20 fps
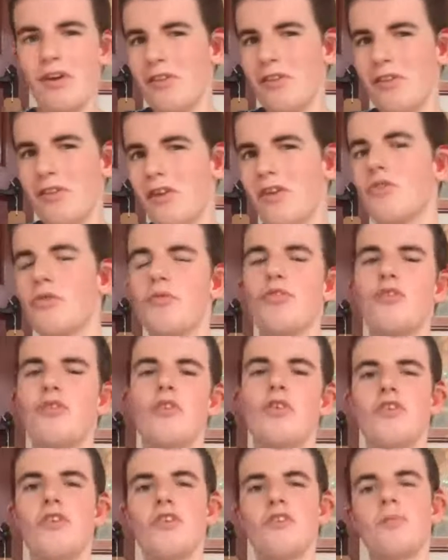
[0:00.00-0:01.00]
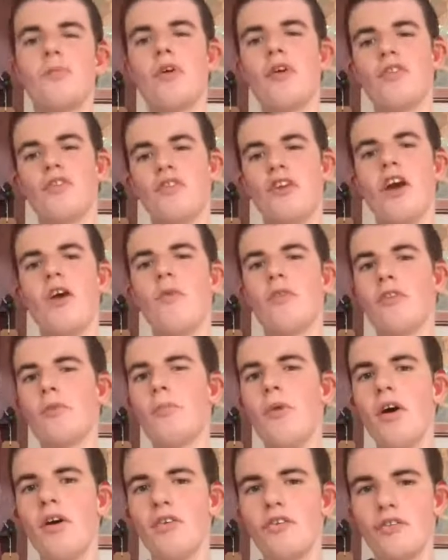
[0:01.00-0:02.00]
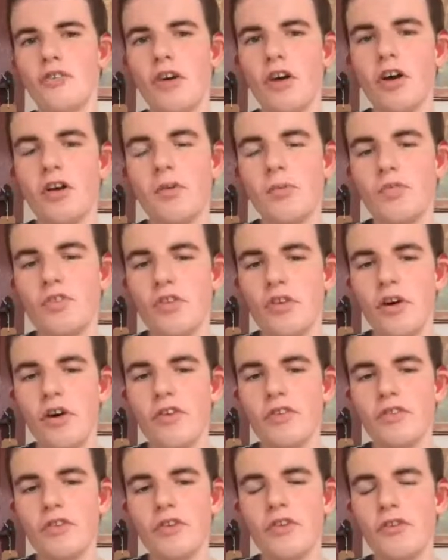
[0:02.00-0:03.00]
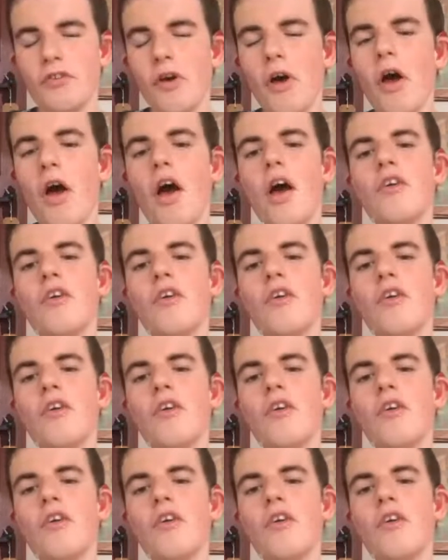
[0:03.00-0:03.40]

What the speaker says: And these are for children that are supposedly having the best circumstances.